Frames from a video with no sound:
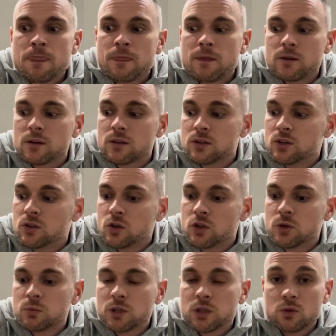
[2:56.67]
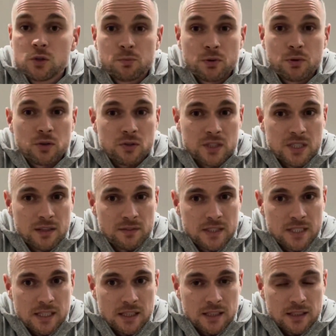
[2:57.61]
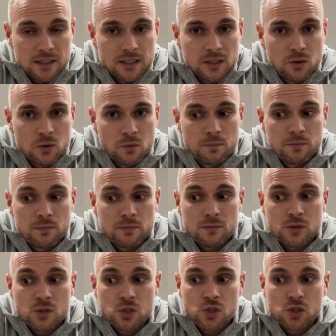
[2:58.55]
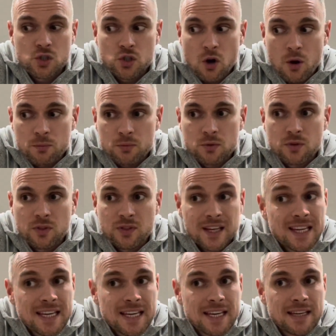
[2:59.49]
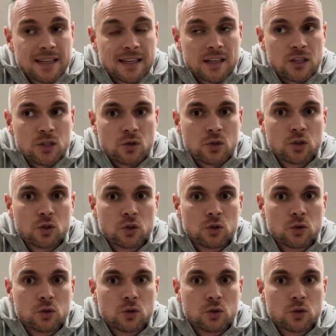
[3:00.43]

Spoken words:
You know, you will lose productivity. So stop thinking that you can